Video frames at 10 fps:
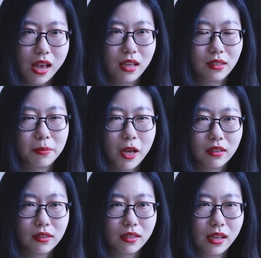It's
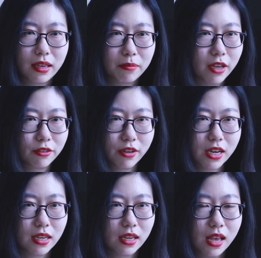about like
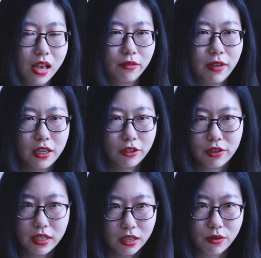measuring
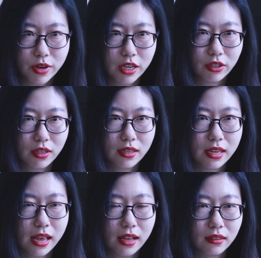financial integration
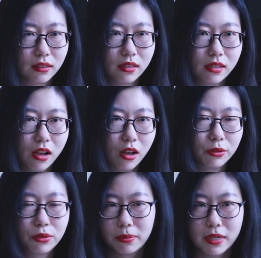and how
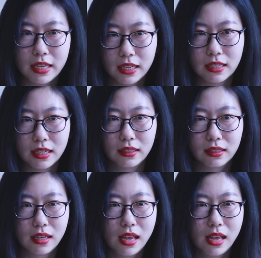to predict it